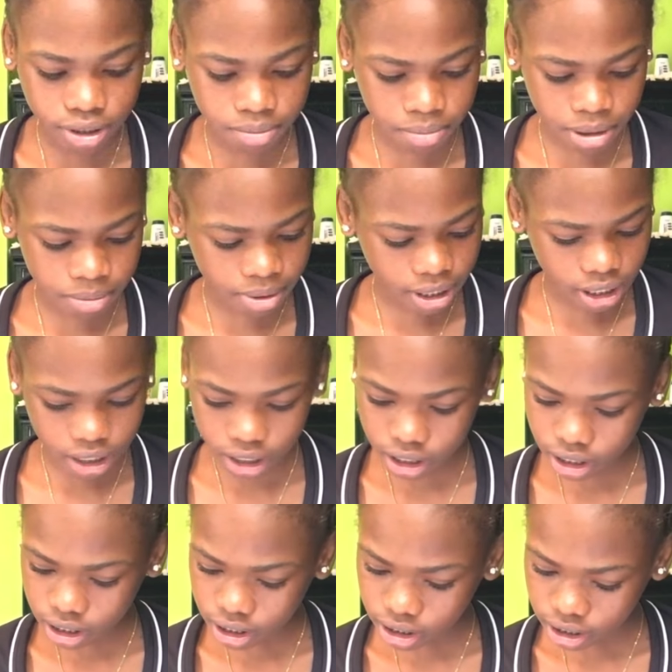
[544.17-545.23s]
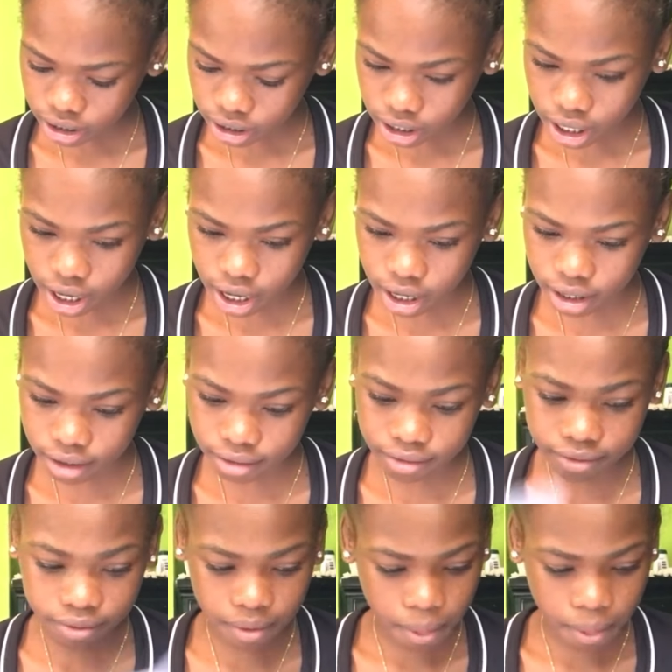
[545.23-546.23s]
maybe like, I have